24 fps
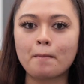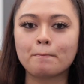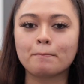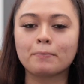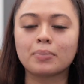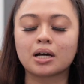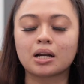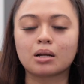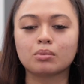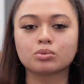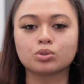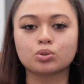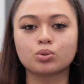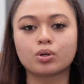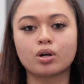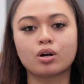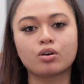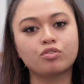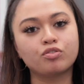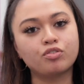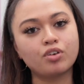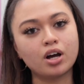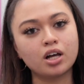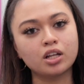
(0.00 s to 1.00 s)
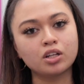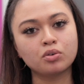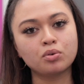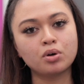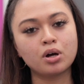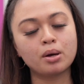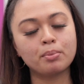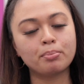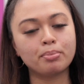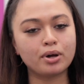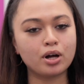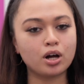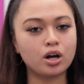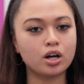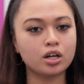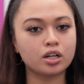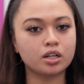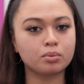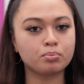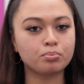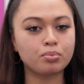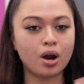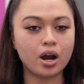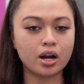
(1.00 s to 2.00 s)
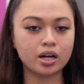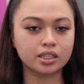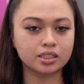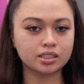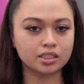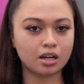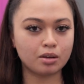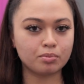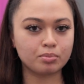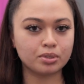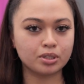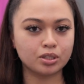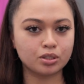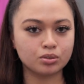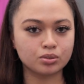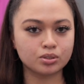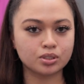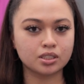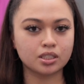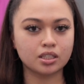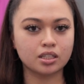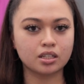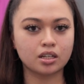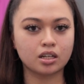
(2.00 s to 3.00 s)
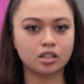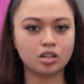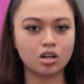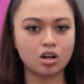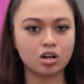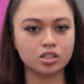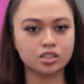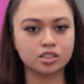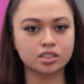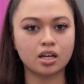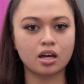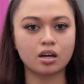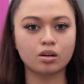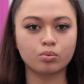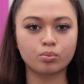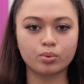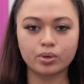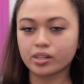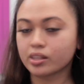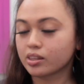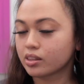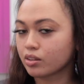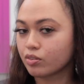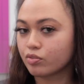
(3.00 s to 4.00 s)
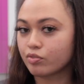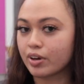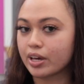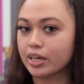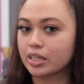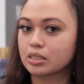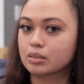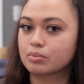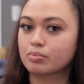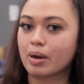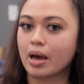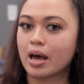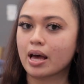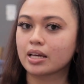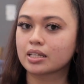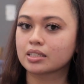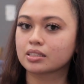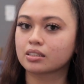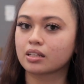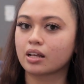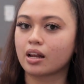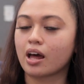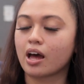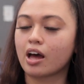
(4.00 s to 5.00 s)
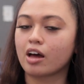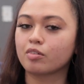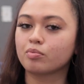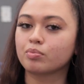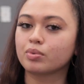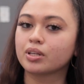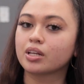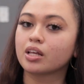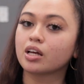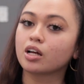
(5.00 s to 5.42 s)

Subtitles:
but I'm doing a follow-up on the products that I've been using alongside with the face masks that have been